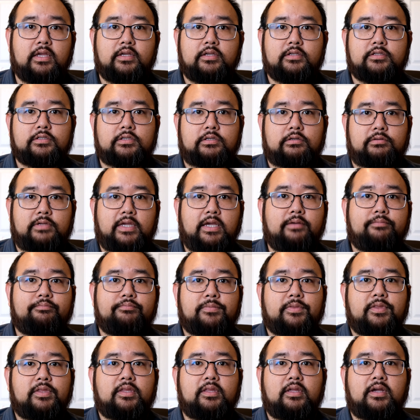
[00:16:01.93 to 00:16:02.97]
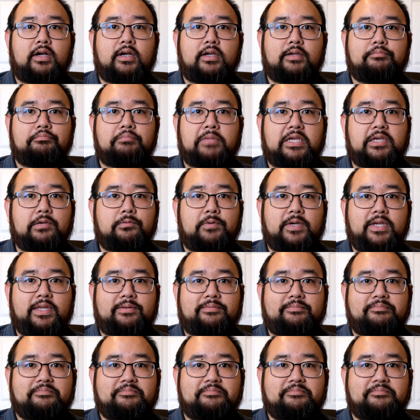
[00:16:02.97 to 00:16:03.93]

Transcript: So yeah, I make it Wayne.